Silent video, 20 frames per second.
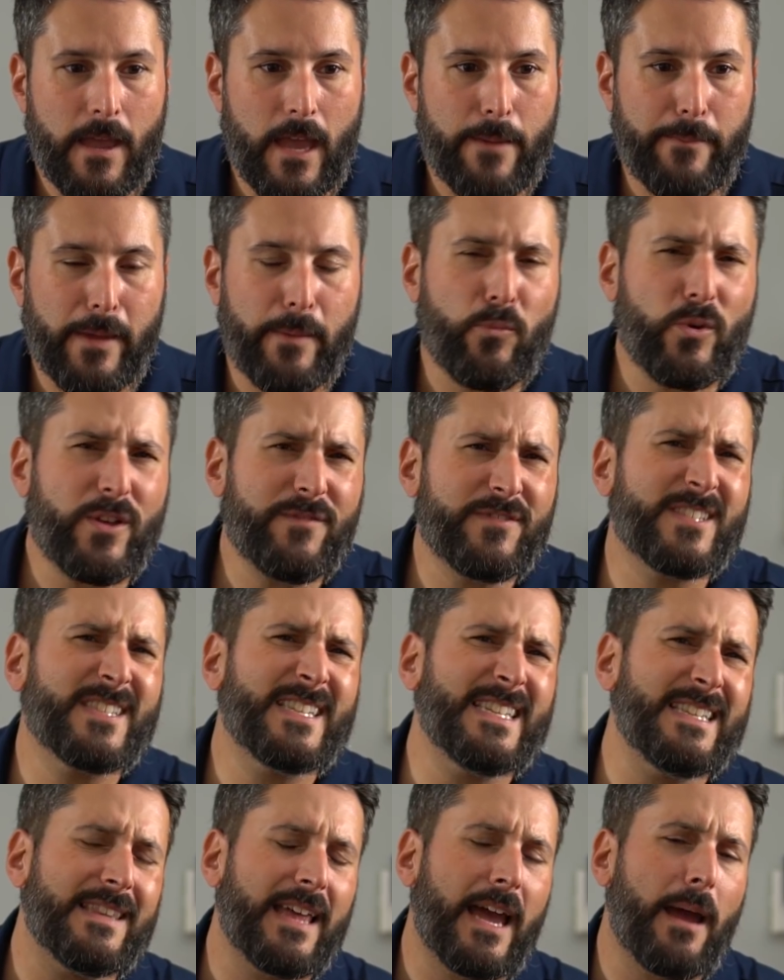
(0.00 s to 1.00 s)
And maybe we've
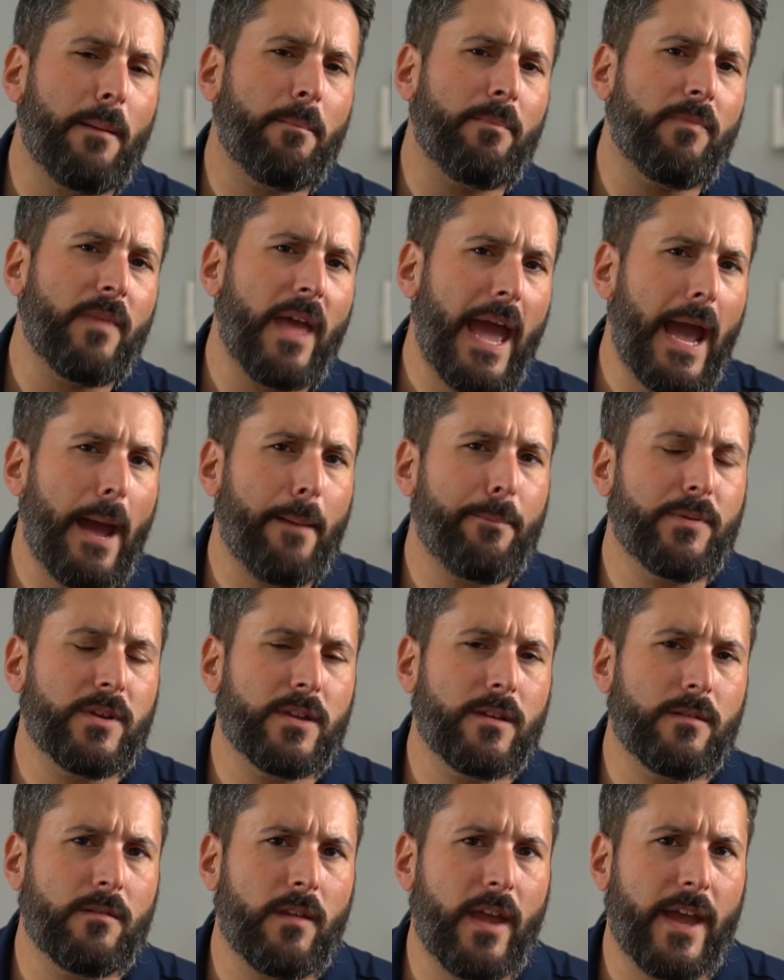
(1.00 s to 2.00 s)
seen that
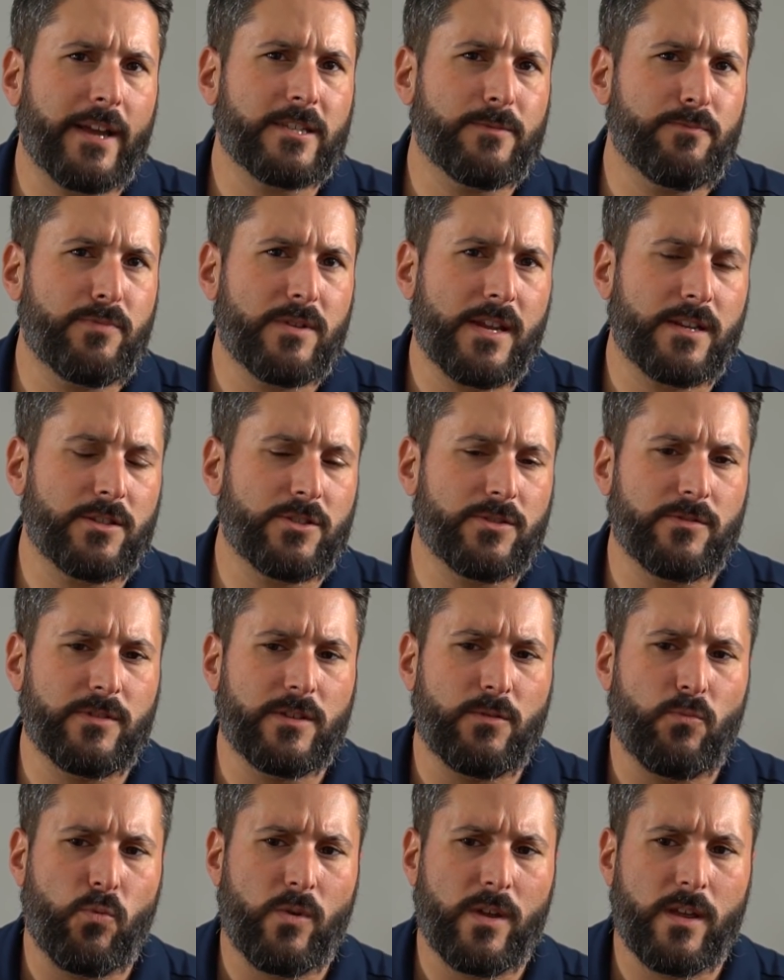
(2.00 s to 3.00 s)
happen
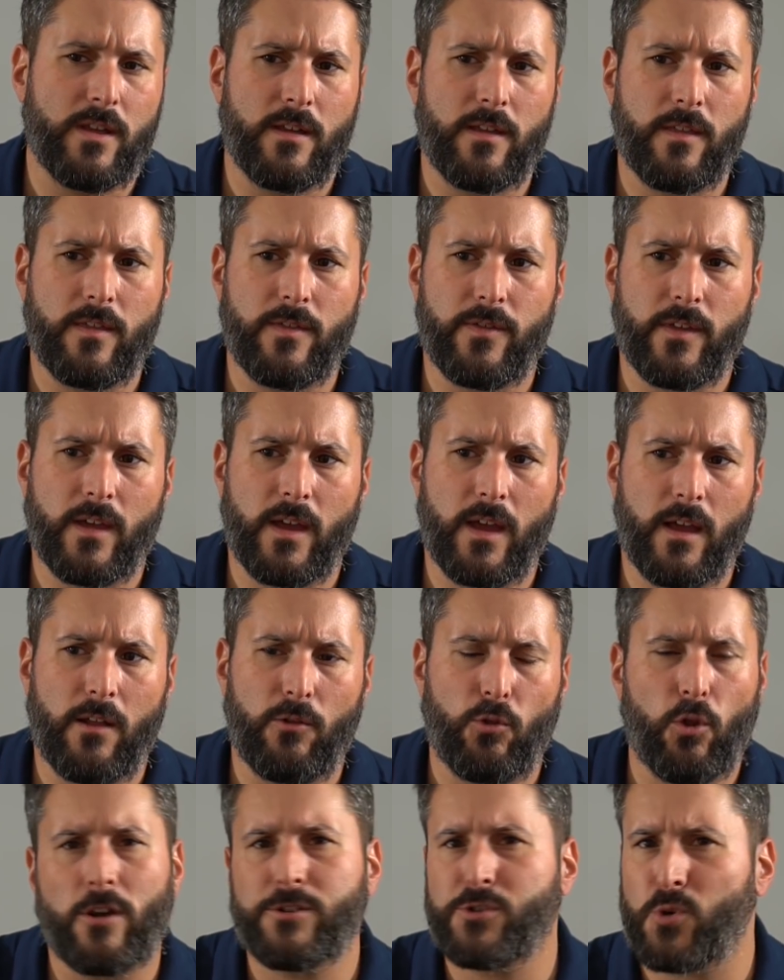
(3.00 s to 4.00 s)
exponentially with
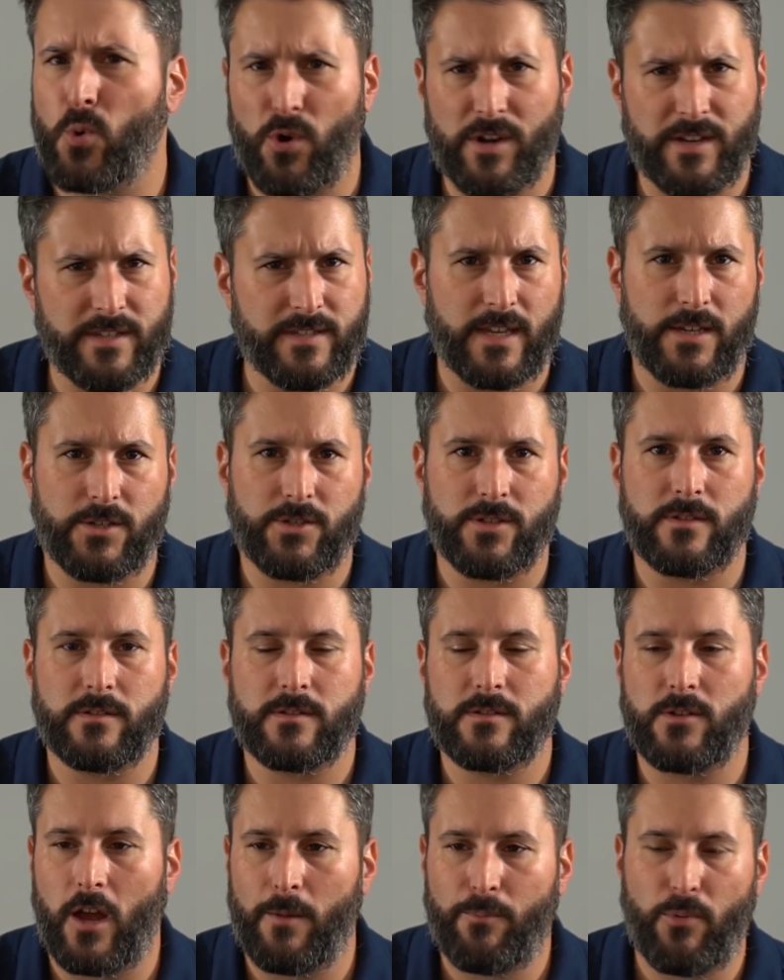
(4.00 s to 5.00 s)
larger
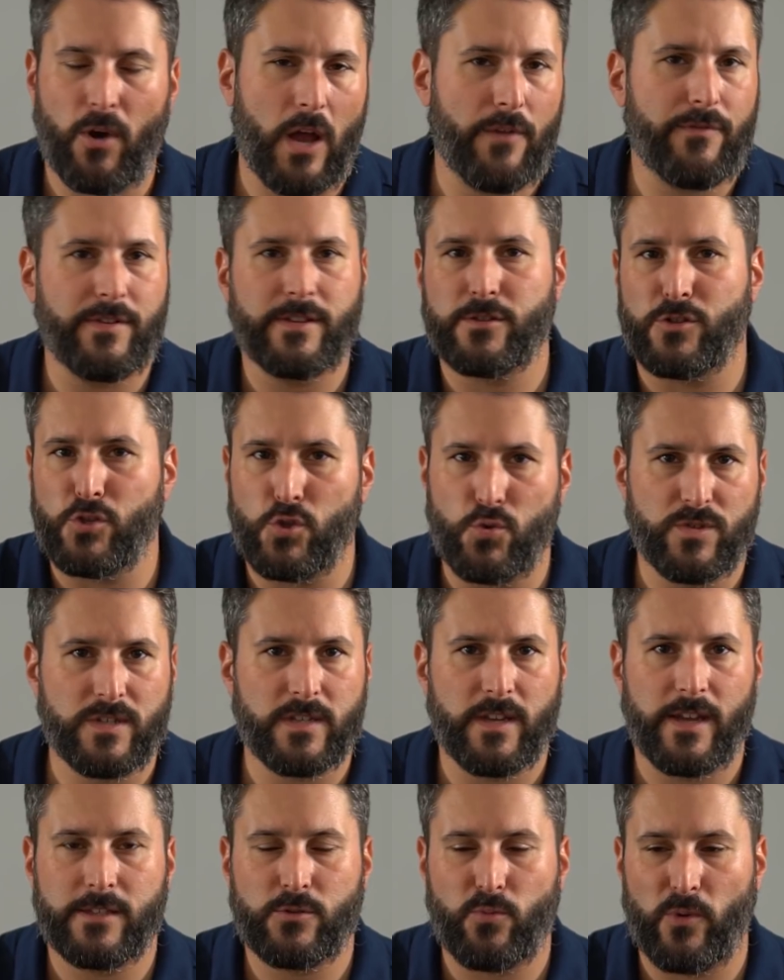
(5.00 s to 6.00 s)
organizations, nonprofits, news
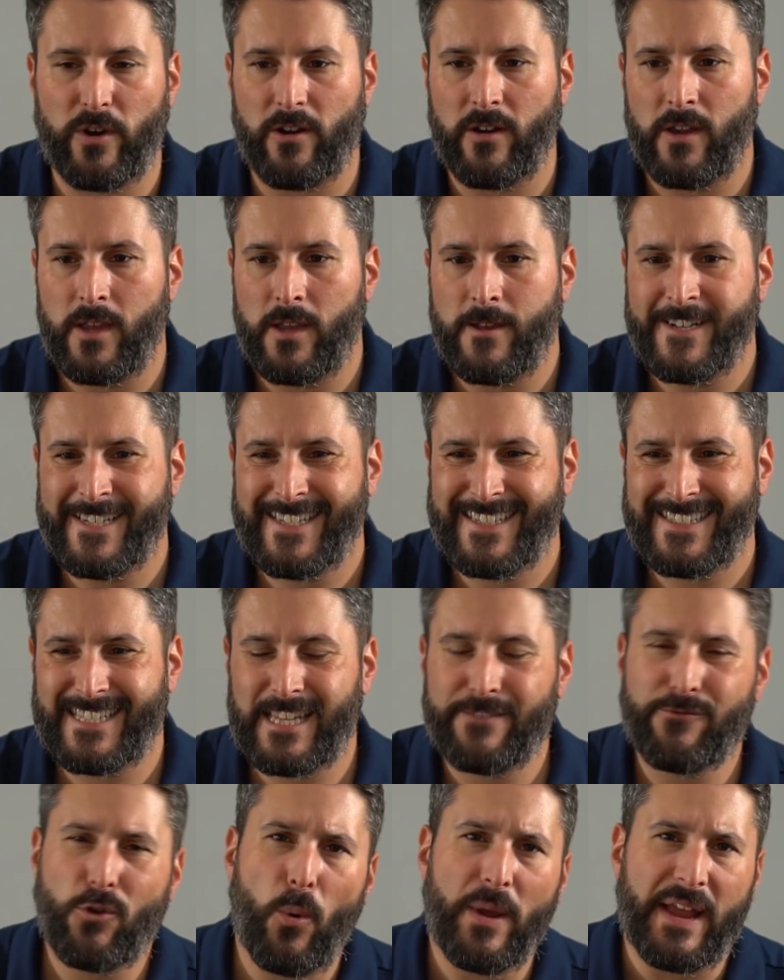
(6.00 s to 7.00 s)
sites, where
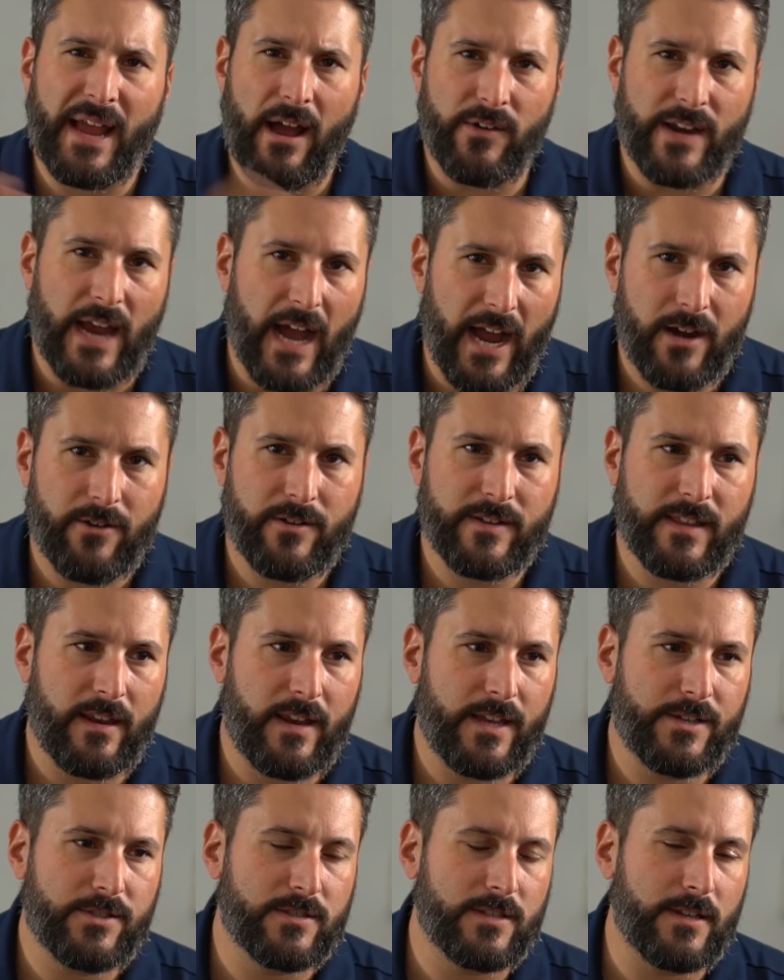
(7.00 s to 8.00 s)
instead of going out and hiring
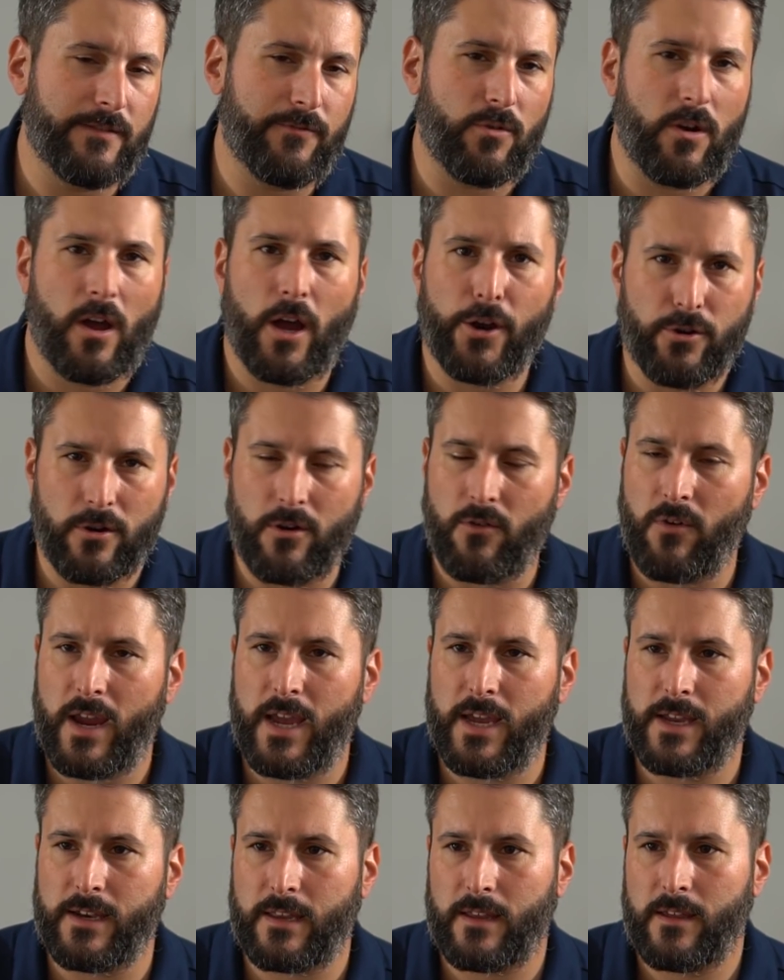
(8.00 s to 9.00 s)
that agency for 100
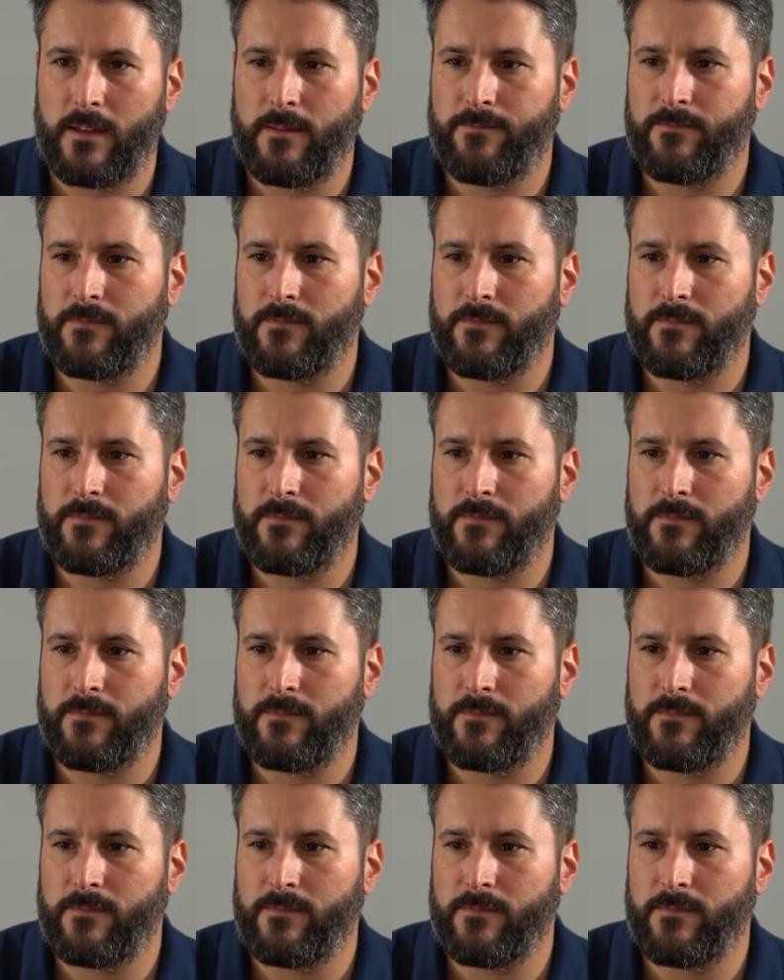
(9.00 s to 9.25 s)
grand,